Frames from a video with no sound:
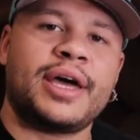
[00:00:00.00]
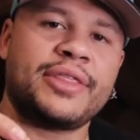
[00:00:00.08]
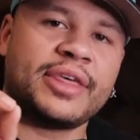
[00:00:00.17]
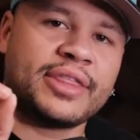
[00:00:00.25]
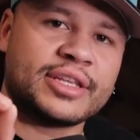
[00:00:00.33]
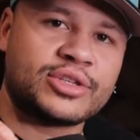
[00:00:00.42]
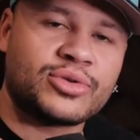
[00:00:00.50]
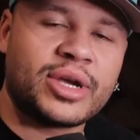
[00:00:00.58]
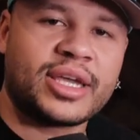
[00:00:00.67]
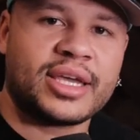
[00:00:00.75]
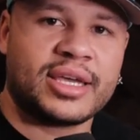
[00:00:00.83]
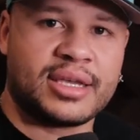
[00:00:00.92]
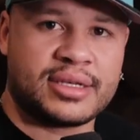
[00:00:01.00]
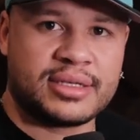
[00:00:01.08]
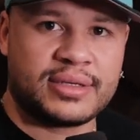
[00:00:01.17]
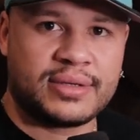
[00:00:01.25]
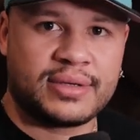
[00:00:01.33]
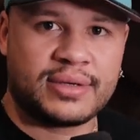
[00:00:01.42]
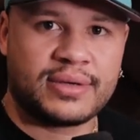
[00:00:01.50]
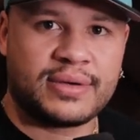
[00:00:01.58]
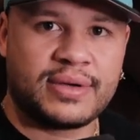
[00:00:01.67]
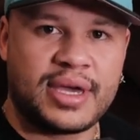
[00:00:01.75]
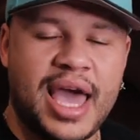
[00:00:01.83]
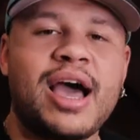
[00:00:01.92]
I think the trick is
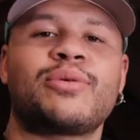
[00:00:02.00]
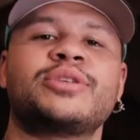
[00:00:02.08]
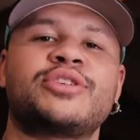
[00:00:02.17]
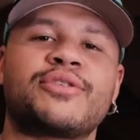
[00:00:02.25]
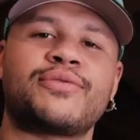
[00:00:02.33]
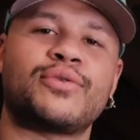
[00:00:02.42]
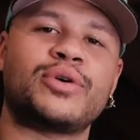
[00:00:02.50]
how is your